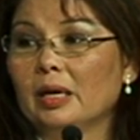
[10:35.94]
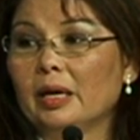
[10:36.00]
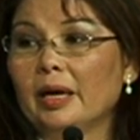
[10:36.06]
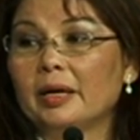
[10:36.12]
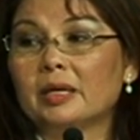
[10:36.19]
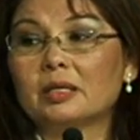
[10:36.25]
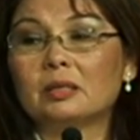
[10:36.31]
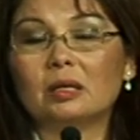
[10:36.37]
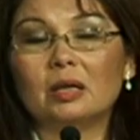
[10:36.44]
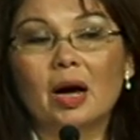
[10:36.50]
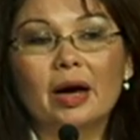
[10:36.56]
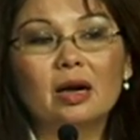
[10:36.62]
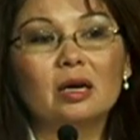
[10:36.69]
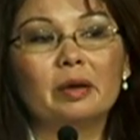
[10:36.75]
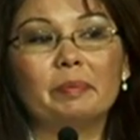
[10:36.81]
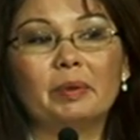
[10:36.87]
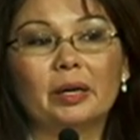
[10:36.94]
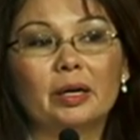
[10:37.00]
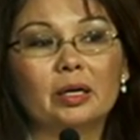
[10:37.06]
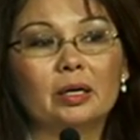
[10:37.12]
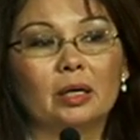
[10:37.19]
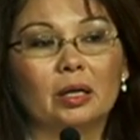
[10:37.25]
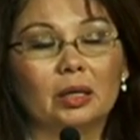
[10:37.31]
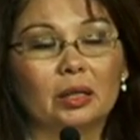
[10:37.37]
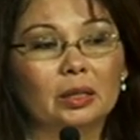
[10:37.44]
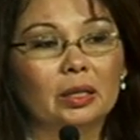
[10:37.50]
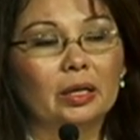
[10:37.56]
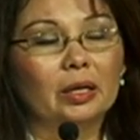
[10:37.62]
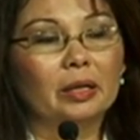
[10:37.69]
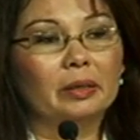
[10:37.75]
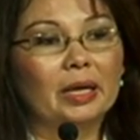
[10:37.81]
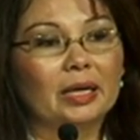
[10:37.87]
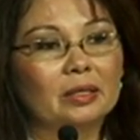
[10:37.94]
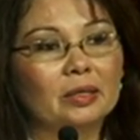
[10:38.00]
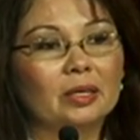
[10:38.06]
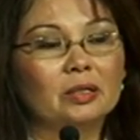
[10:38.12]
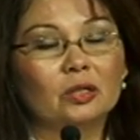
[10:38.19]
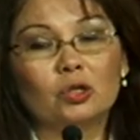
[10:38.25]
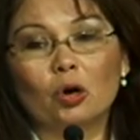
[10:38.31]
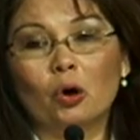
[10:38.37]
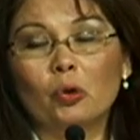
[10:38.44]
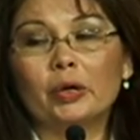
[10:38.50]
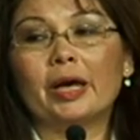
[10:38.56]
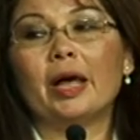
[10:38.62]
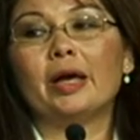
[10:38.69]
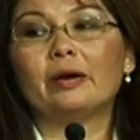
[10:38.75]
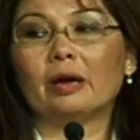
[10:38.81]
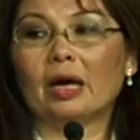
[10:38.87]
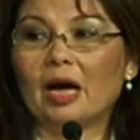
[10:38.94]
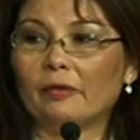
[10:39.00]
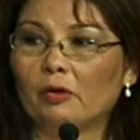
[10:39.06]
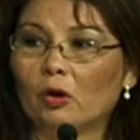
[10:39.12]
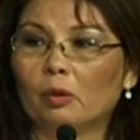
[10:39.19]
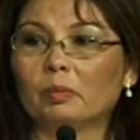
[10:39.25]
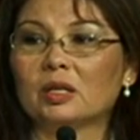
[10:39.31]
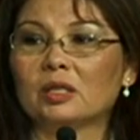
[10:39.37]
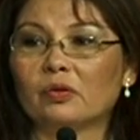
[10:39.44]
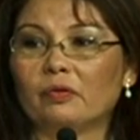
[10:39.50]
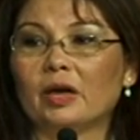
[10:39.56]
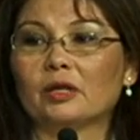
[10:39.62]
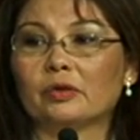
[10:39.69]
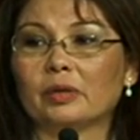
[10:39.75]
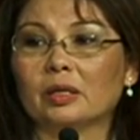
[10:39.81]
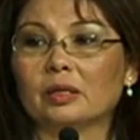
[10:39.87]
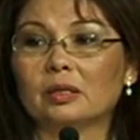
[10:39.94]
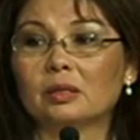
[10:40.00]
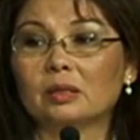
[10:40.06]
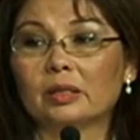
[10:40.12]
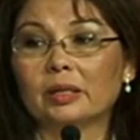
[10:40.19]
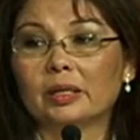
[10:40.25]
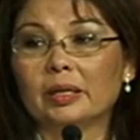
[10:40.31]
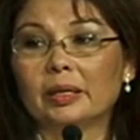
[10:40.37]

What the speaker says: It is not an America that says it's okay to have homeless veterans.